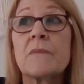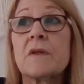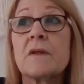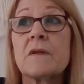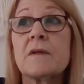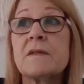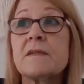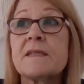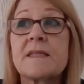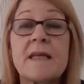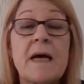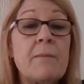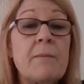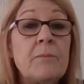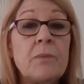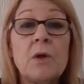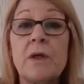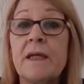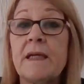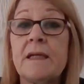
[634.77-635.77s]

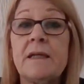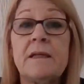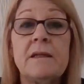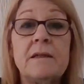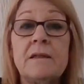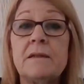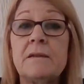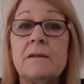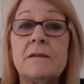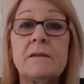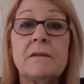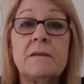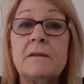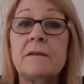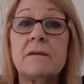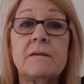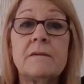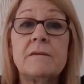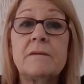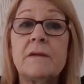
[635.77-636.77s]
somebody
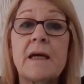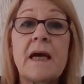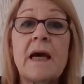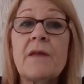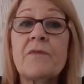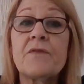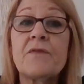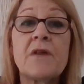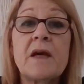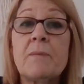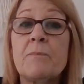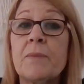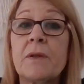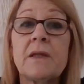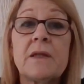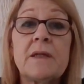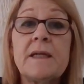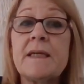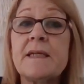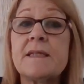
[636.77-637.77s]
out there,
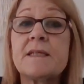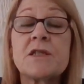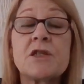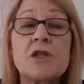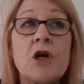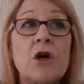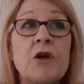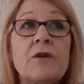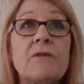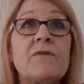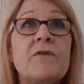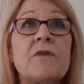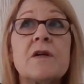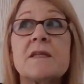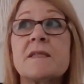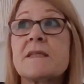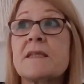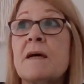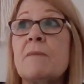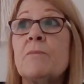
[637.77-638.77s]
please notify
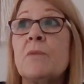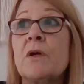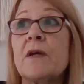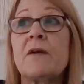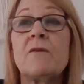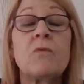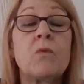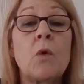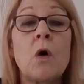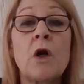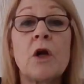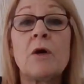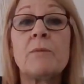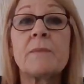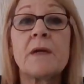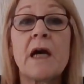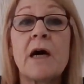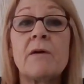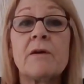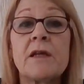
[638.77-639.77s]
somebody of what I'm
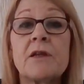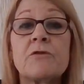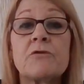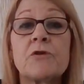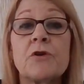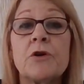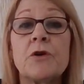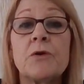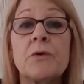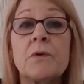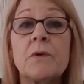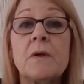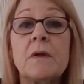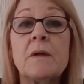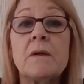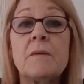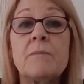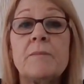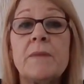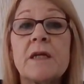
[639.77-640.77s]
going through,
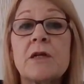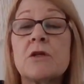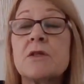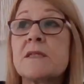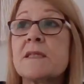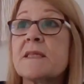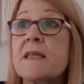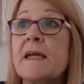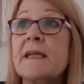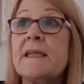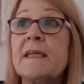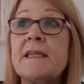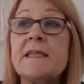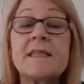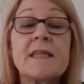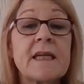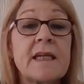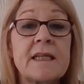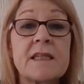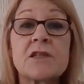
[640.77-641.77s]
because they need
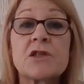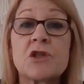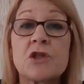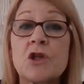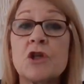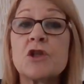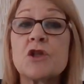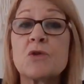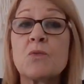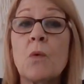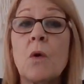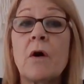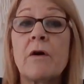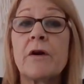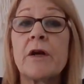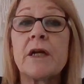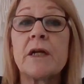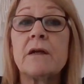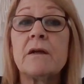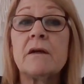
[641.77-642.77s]
to get a search
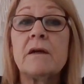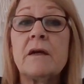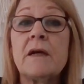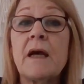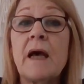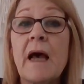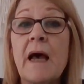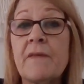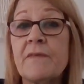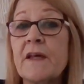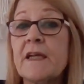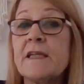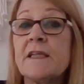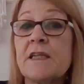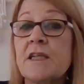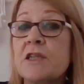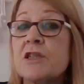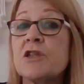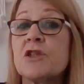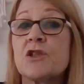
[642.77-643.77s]
warrant and they
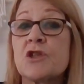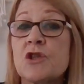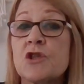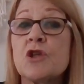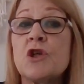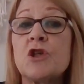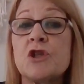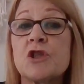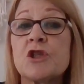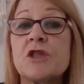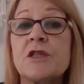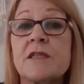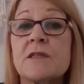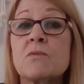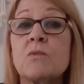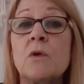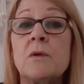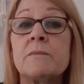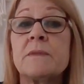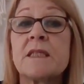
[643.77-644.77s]
need to search this
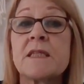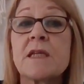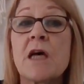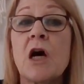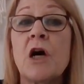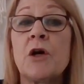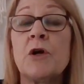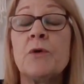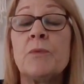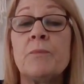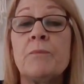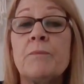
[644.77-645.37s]
woman's home,